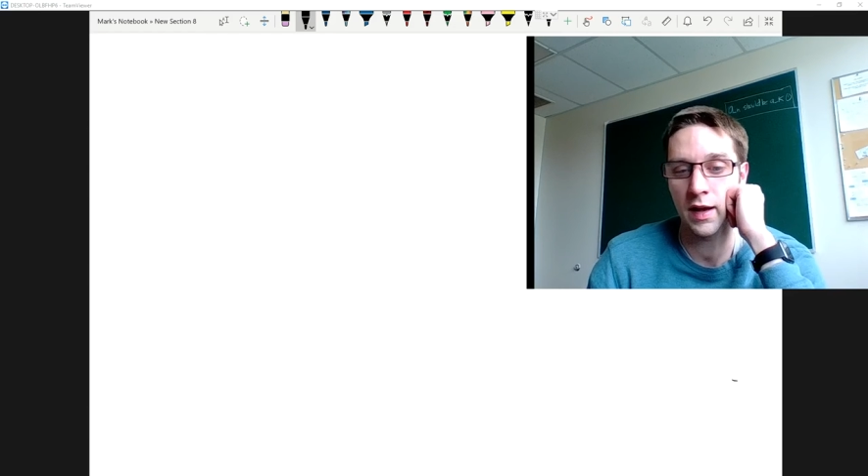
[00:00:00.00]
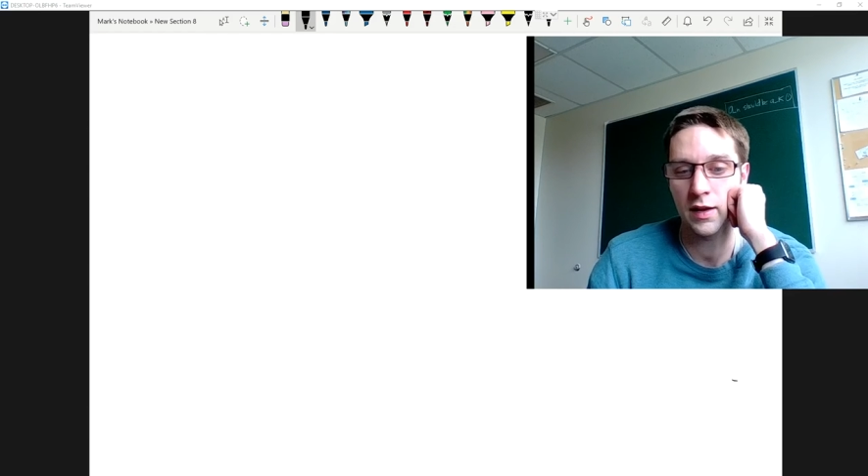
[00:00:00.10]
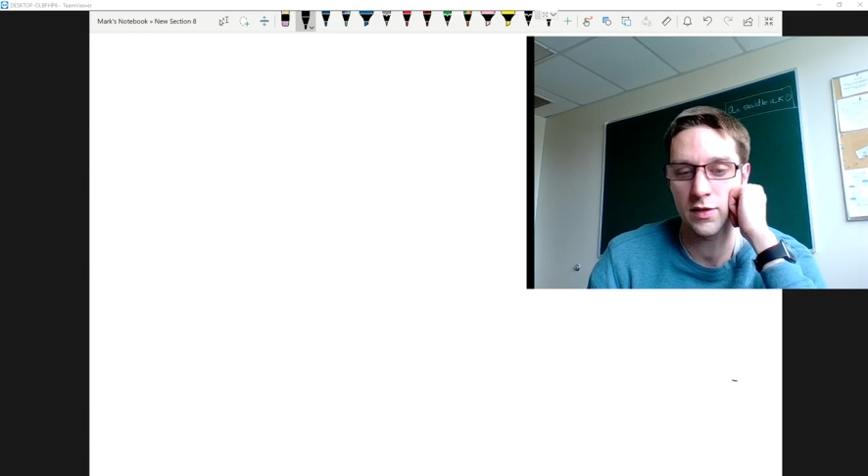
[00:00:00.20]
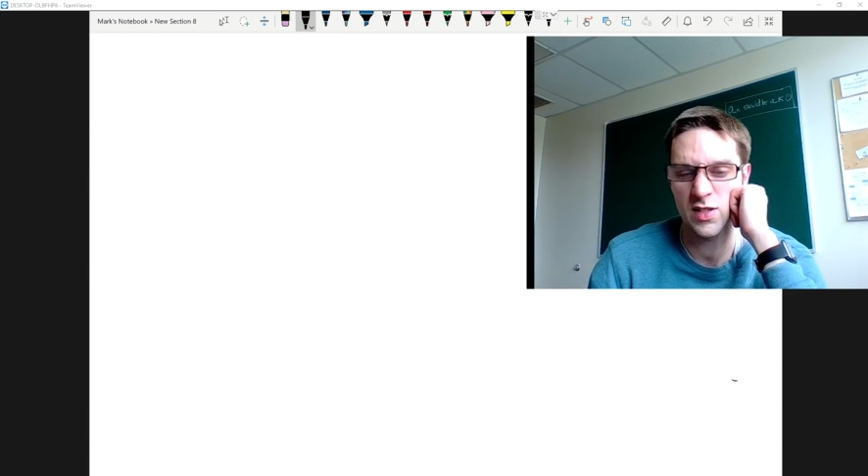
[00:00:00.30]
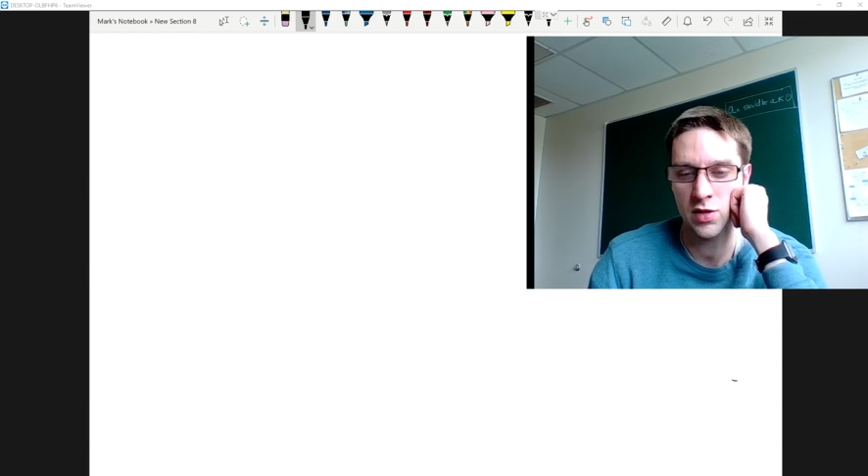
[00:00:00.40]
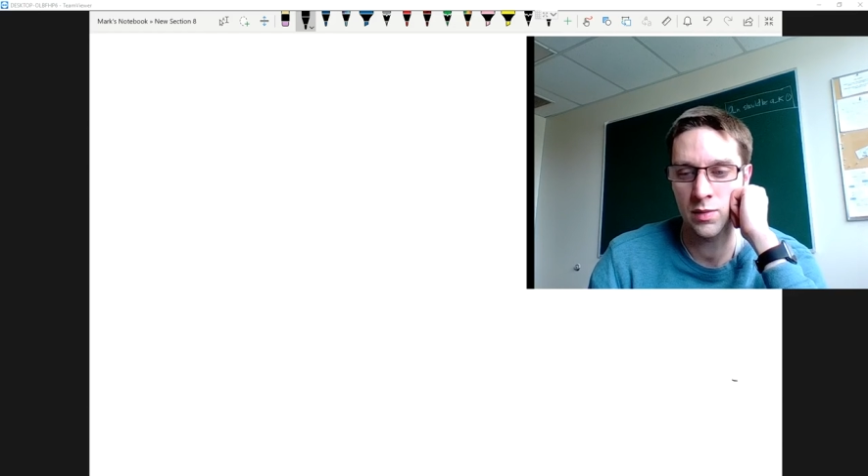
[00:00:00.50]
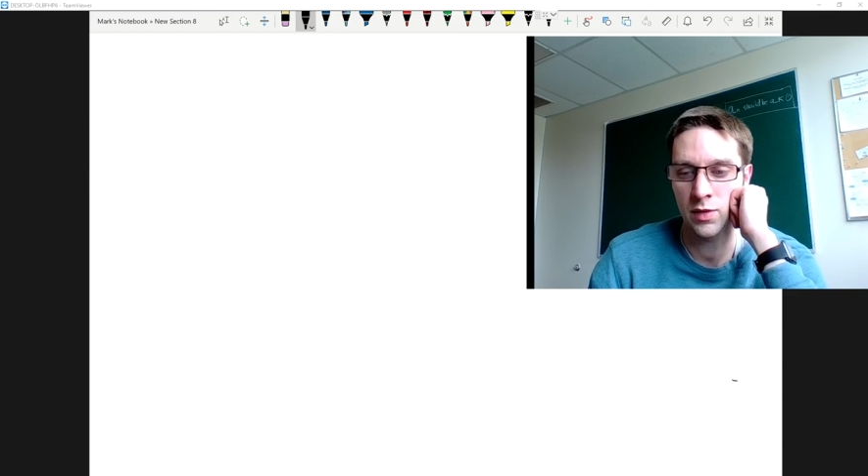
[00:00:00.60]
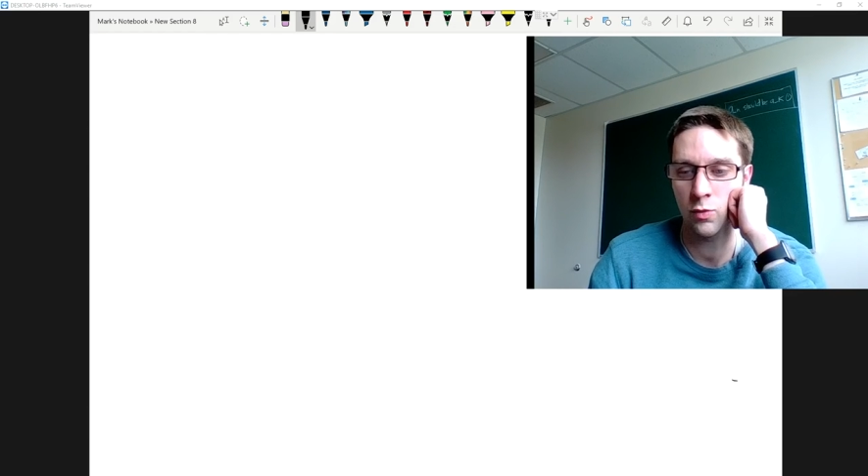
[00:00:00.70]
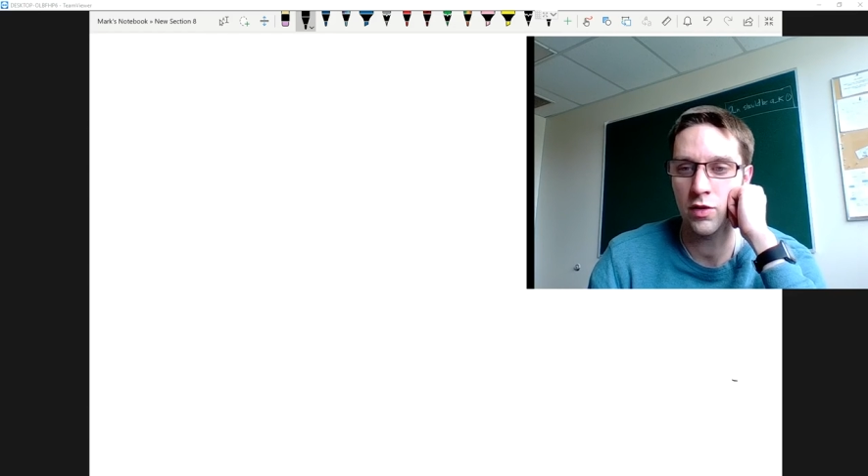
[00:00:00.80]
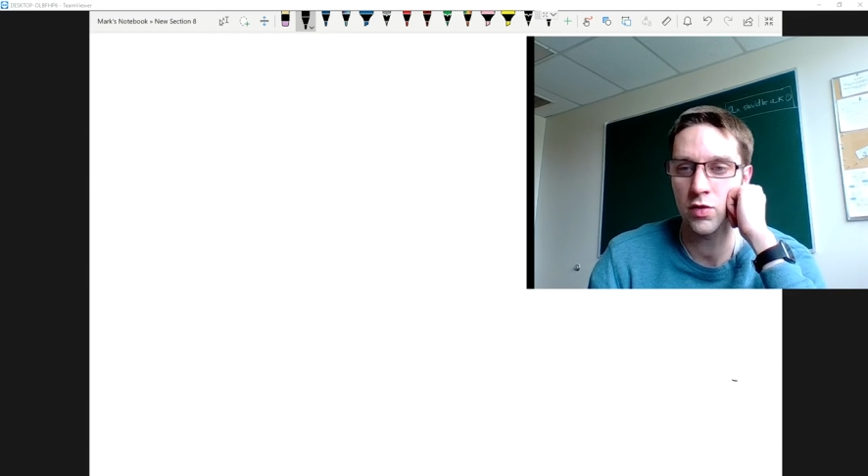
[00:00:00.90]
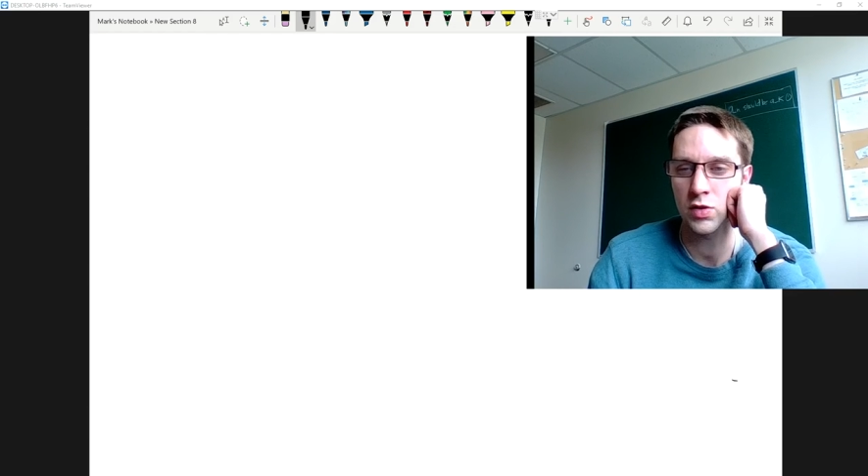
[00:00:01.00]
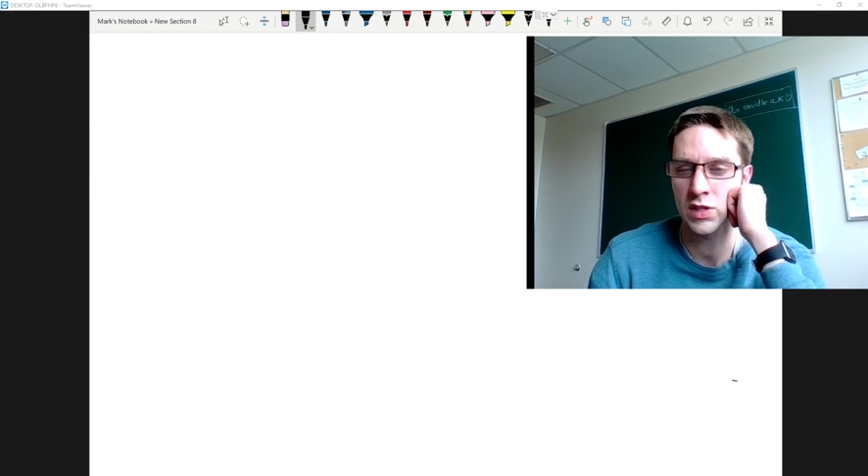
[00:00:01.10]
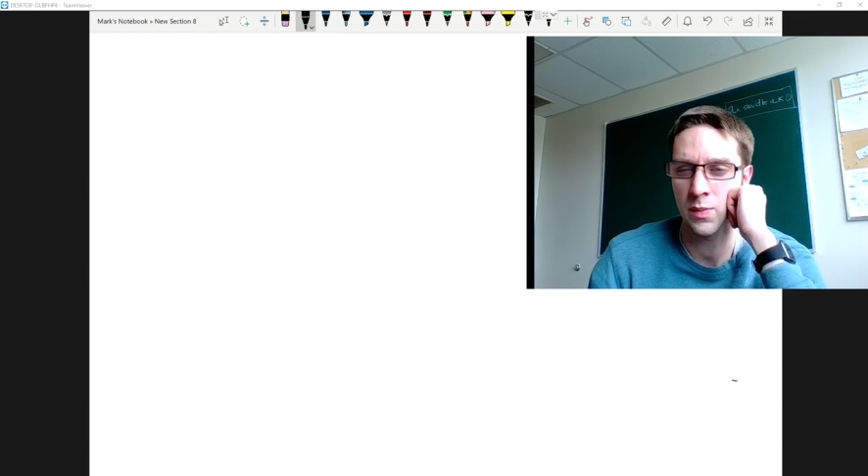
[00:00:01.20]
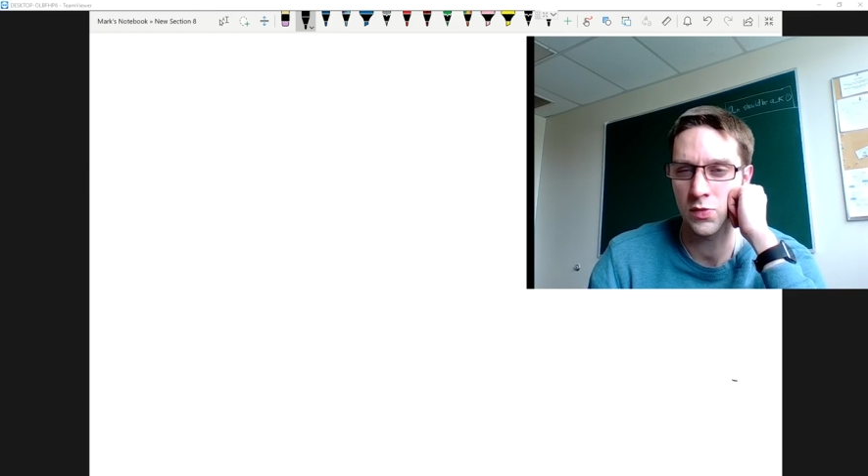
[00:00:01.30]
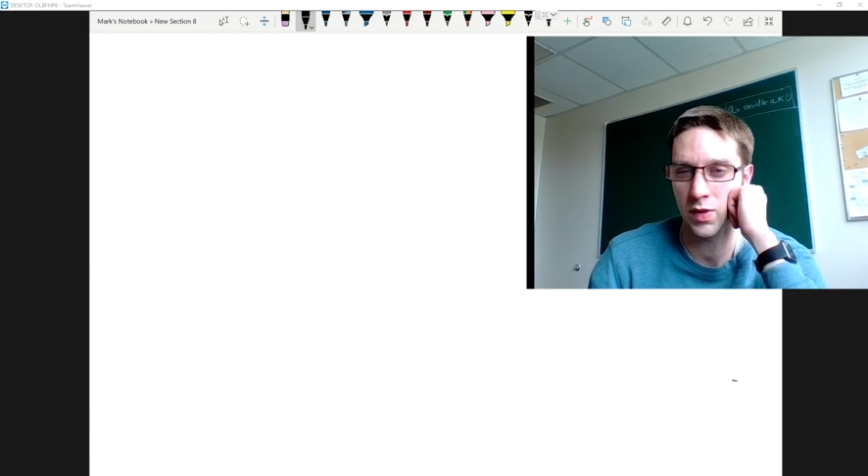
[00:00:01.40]
determine whether those
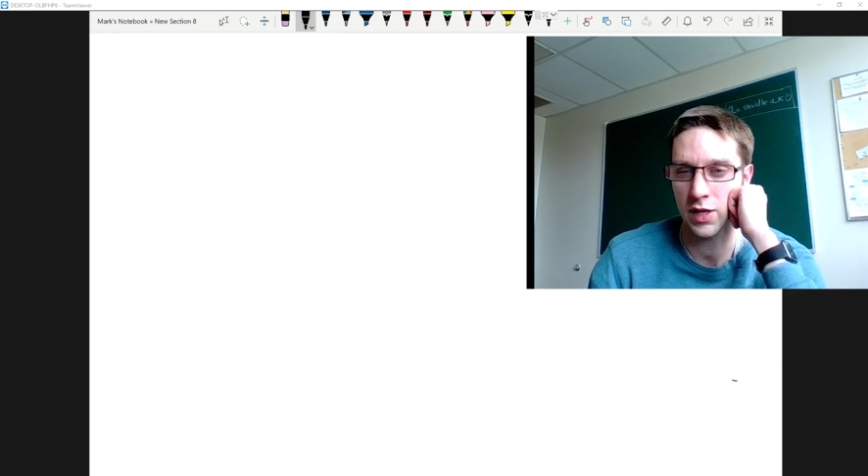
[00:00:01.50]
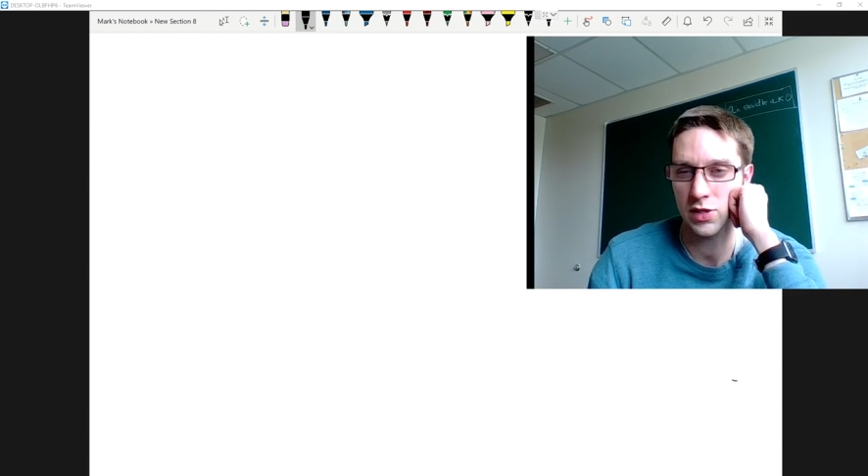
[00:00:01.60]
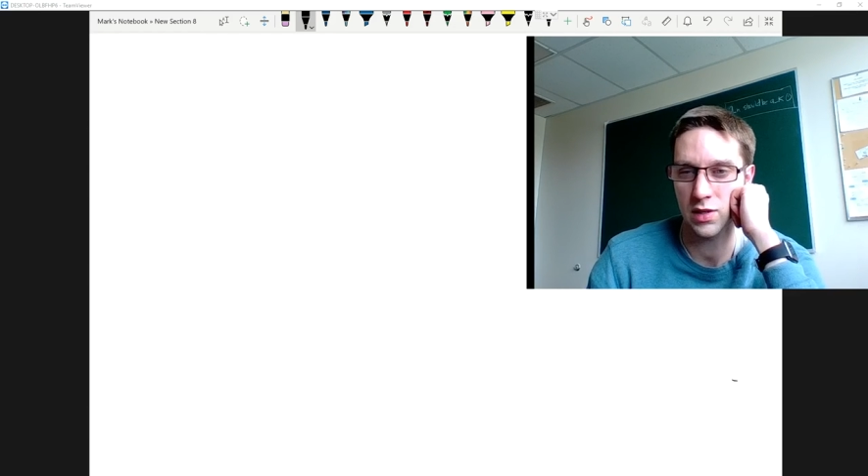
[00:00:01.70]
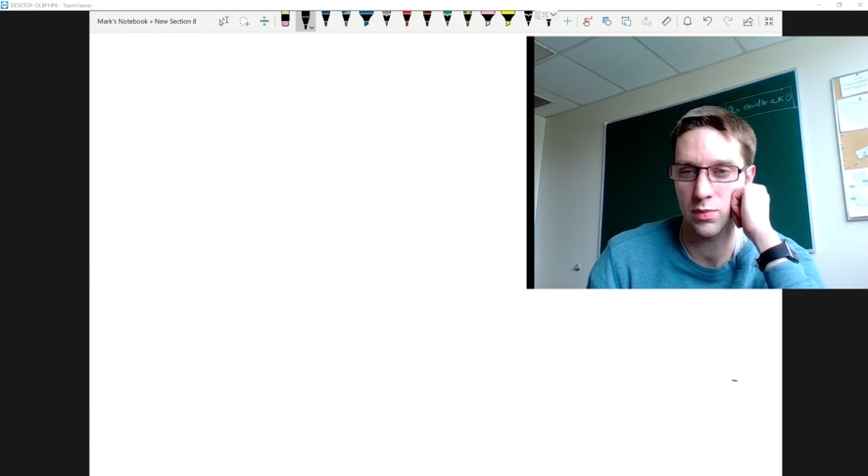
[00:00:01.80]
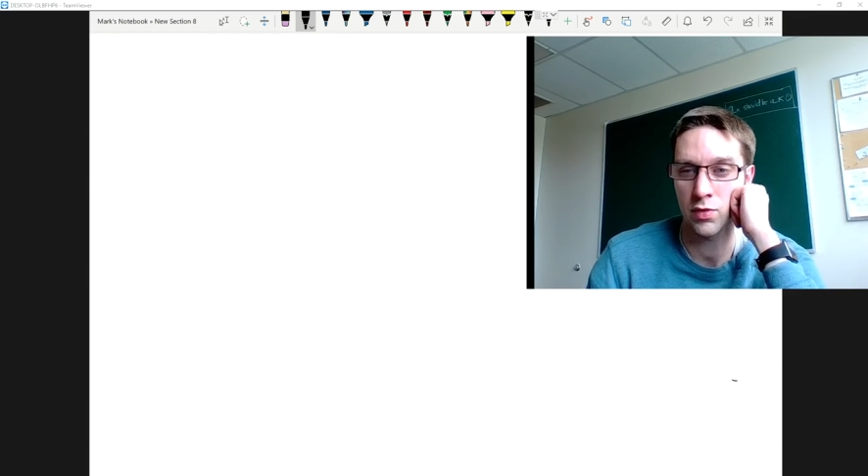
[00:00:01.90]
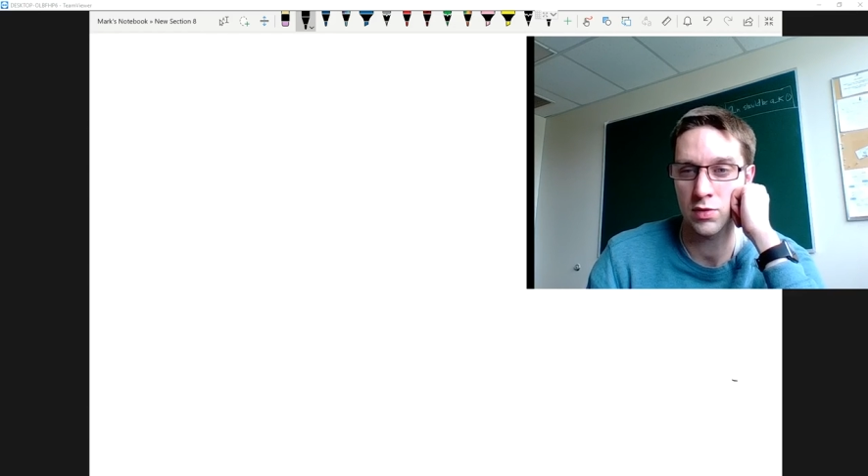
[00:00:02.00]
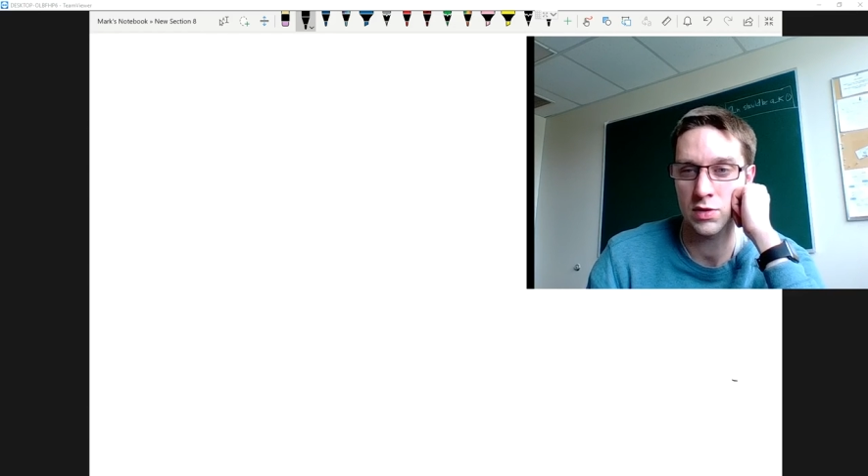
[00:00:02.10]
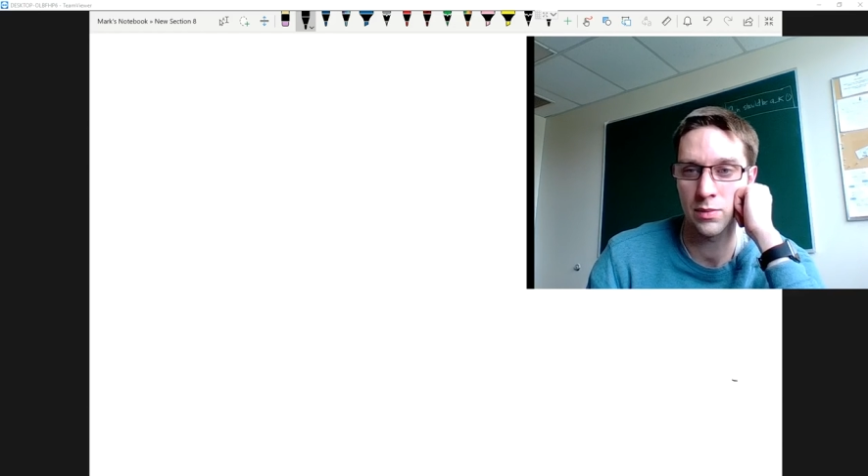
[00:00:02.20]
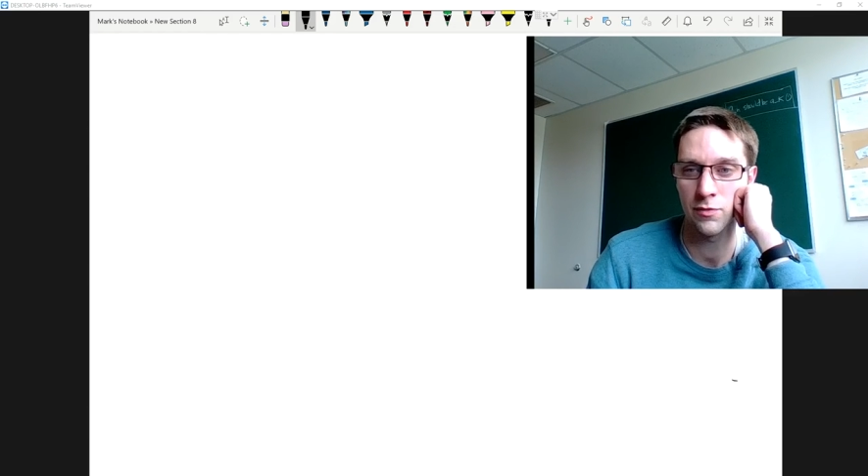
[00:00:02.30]
sums will actually approach some